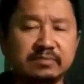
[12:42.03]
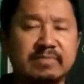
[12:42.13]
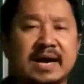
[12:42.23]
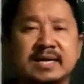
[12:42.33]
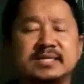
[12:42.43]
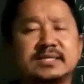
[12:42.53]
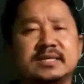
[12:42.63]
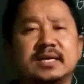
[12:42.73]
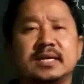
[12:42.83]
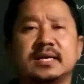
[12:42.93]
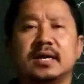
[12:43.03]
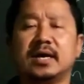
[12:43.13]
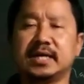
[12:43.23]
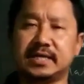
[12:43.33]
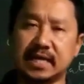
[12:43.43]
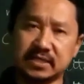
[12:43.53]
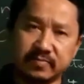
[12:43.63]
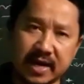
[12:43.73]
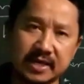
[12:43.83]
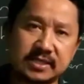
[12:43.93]
mass, or it has
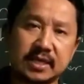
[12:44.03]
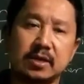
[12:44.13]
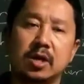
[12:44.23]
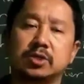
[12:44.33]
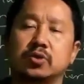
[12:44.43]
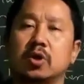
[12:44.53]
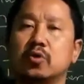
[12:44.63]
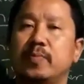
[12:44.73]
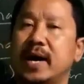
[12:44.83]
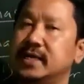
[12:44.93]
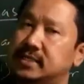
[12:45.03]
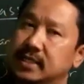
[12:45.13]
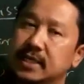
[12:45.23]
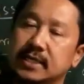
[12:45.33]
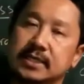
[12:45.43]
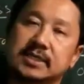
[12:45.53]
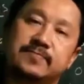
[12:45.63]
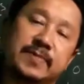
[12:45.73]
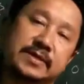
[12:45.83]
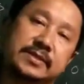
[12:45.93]
mass and also occupies
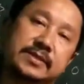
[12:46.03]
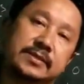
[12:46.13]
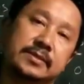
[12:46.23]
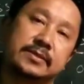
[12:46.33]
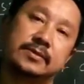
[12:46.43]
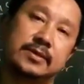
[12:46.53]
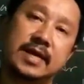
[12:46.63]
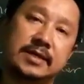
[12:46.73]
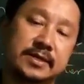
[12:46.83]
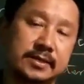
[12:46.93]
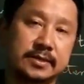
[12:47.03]
space. Alright.